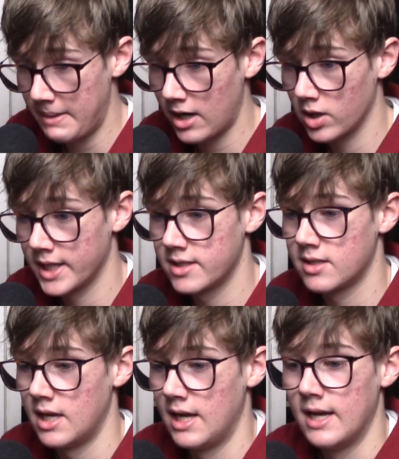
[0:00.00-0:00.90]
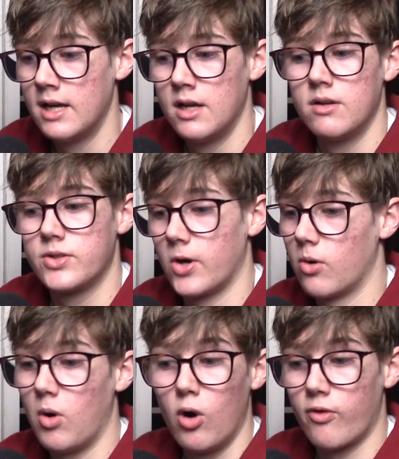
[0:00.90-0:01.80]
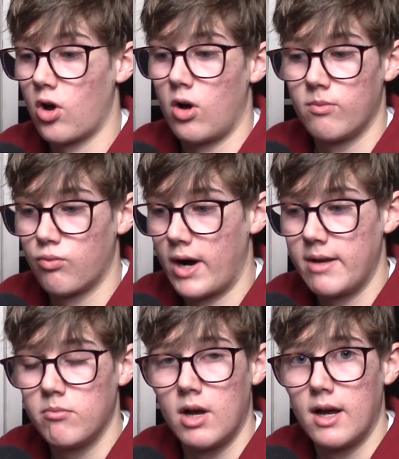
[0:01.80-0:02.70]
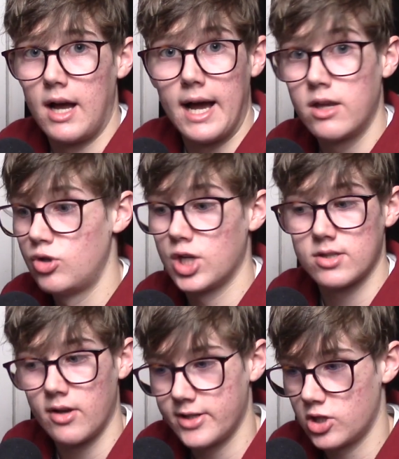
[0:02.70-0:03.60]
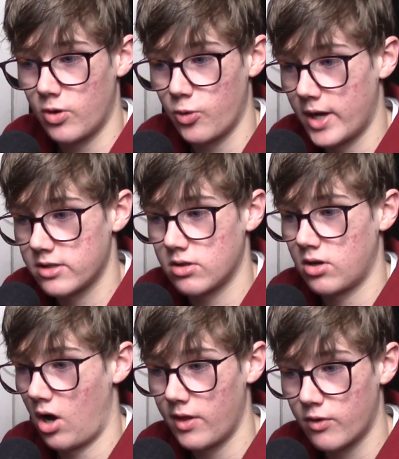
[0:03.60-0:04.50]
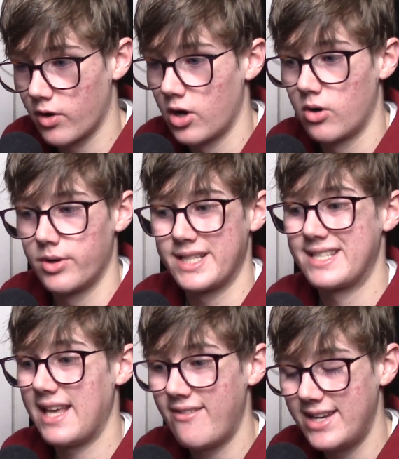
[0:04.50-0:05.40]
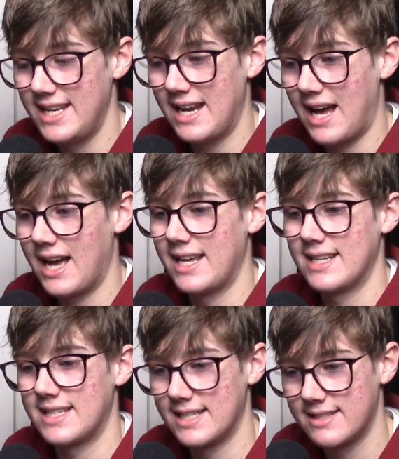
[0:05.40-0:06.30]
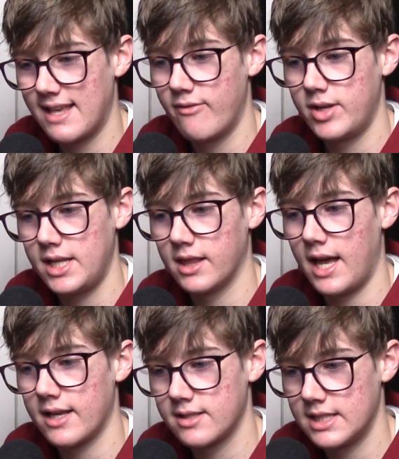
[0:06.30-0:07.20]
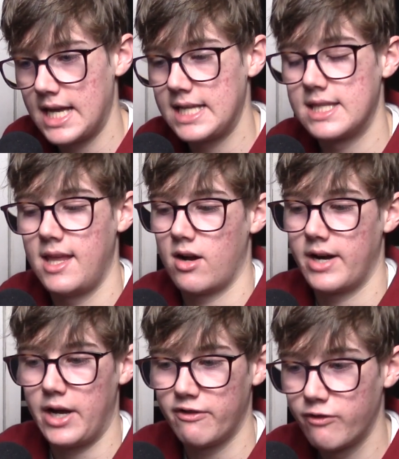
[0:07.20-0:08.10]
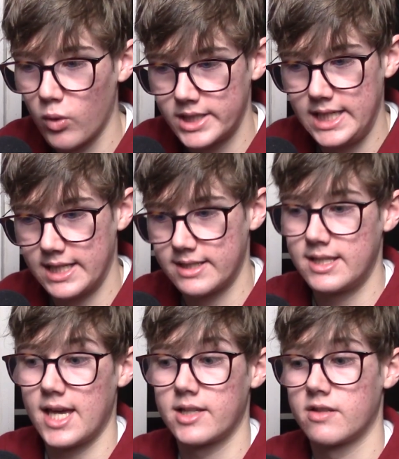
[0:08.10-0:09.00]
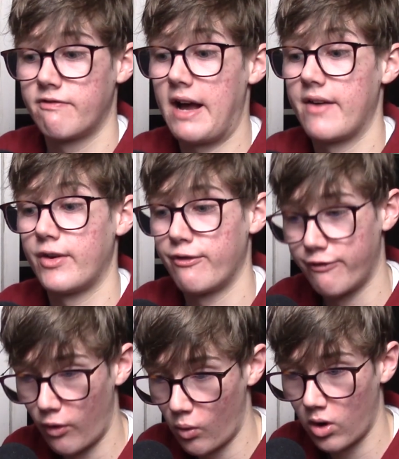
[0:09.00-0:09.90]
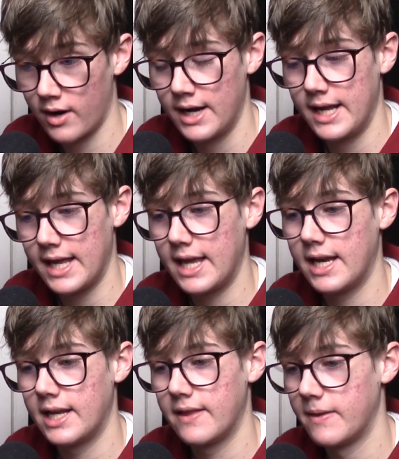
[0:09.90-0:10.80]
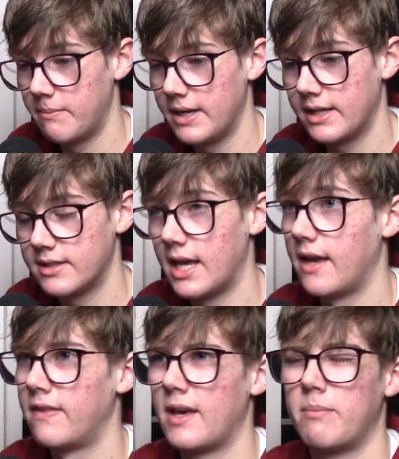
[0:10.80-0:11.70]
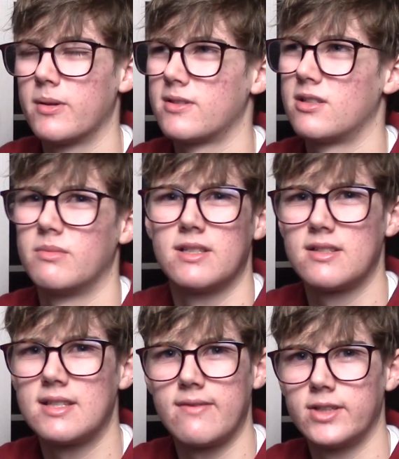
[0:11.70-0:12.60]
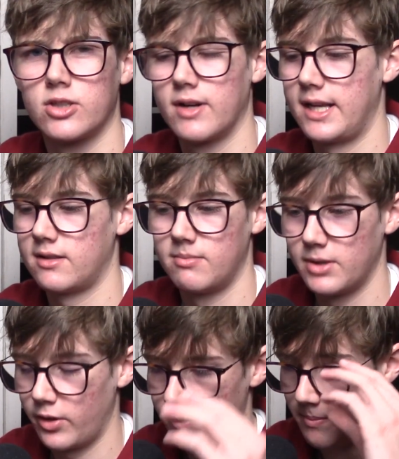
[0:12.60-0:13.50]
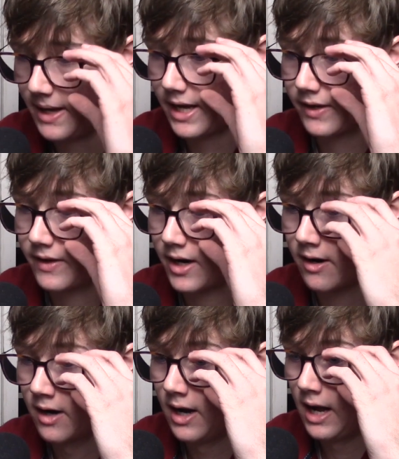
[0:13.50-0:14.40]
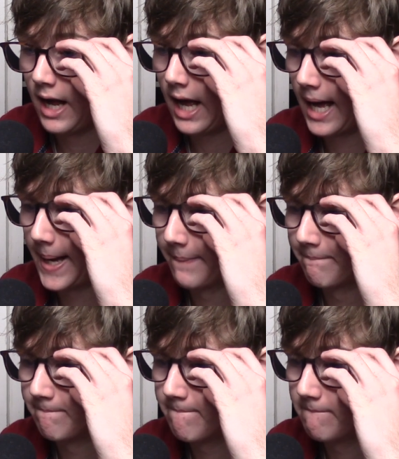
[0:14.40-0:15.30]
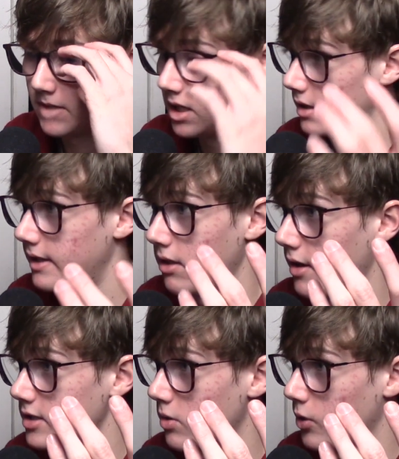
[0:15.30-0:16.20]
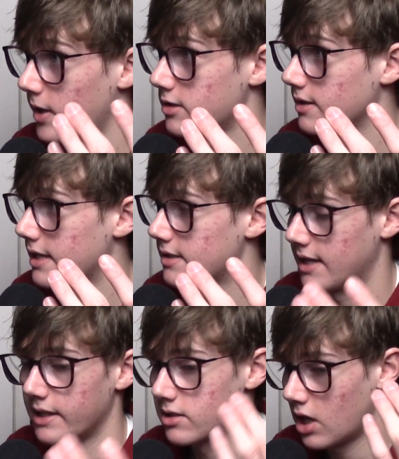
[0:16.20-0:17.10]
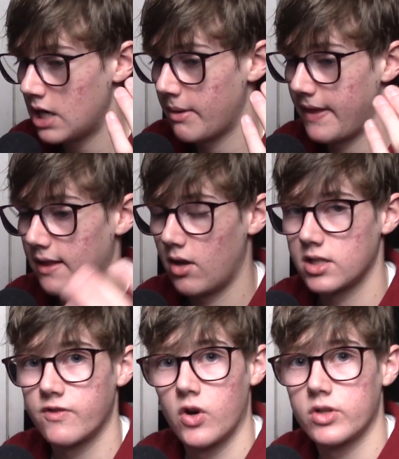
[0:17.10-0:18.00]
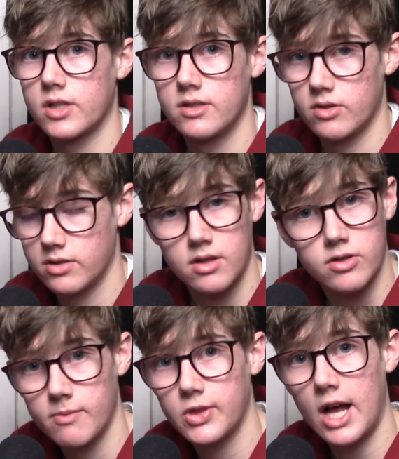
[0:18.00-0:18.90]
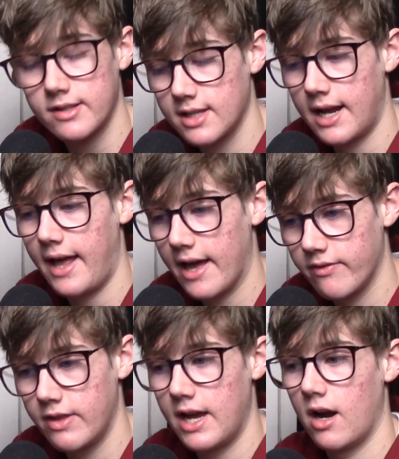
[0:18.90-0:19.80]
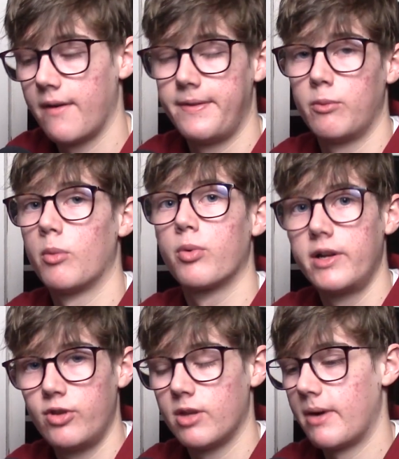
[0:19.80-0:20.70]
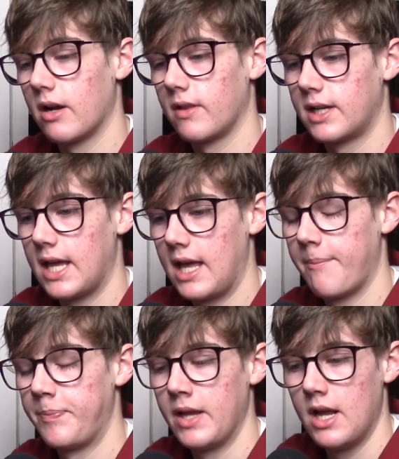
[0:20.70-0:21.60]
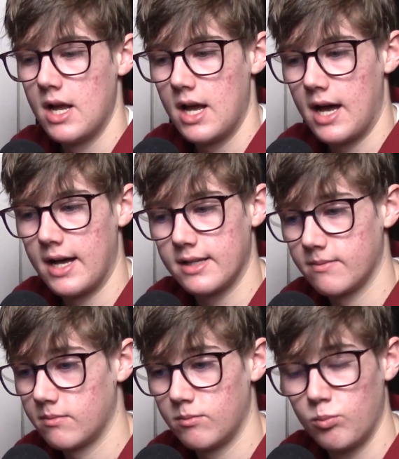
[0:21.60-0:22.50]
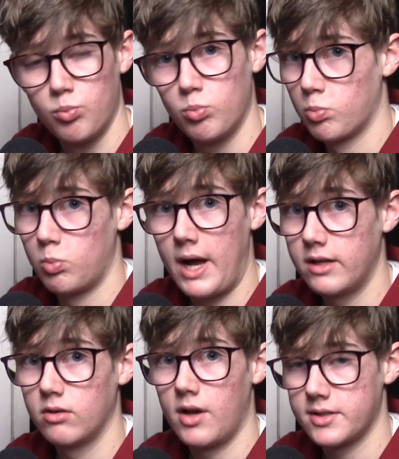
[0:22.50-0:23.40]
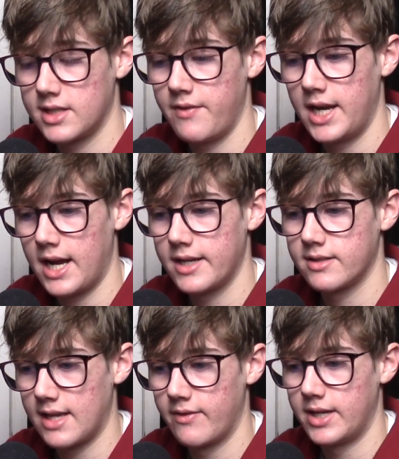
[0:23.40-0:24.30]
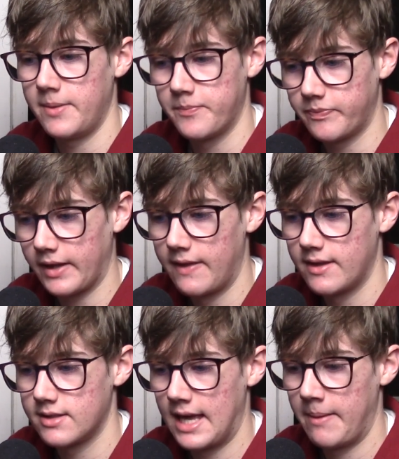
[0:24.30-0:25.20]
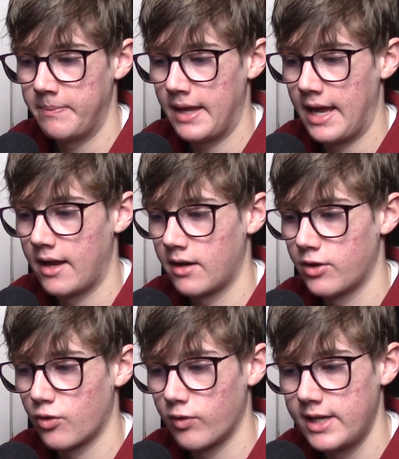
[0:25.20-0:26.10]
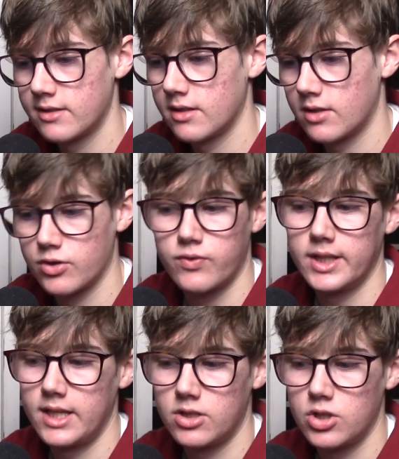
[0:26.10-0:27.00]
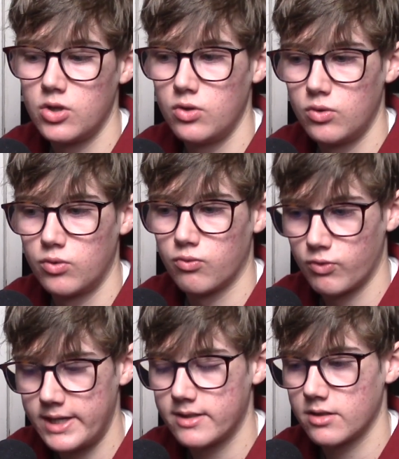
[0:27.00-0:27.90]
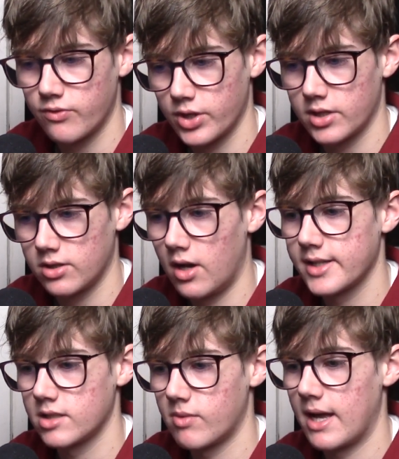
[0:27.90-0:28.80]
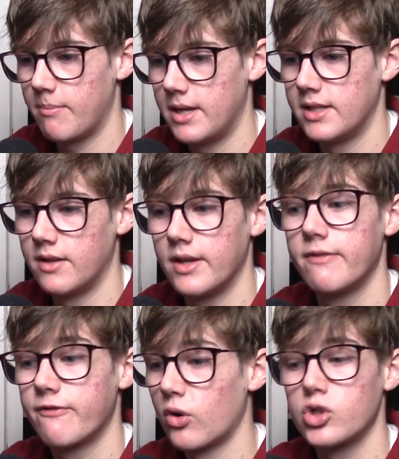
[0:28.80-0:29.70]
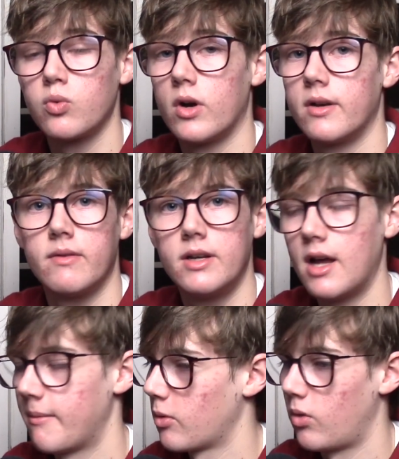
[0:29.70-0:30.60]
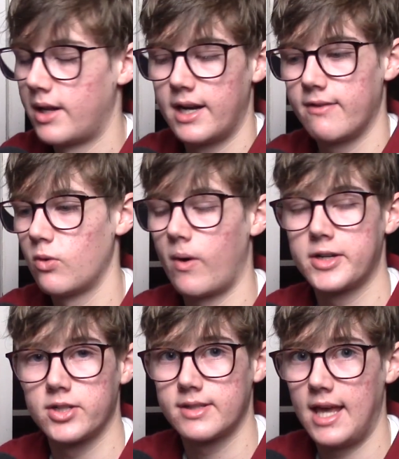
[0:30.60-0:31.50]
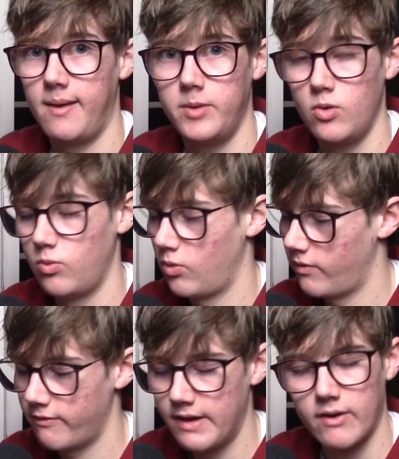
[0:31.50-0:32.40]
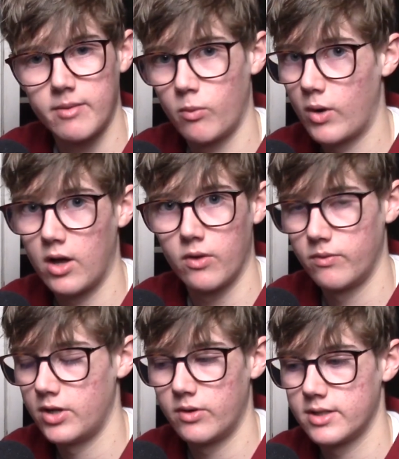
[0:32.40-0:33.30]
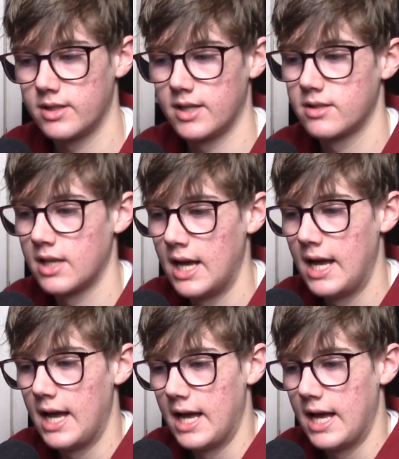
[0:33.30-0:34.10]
Maryland. So overall, right, IU just lost to Northwestern on the road, 79-70 last night. They are now 14-6, 5-4 in the Big Ten. That puts them at 7th or 8th, middle of the pack there. They lost to Northwestern last night. Let's talk about that loss first, because there's some thoughts that I have there, and then we'll preview the Maryland game. IU lost 79-70 in game, and there's really two reasons for this loss, in my opinion. The first one, number one, and if you watch this game, you very well notice this,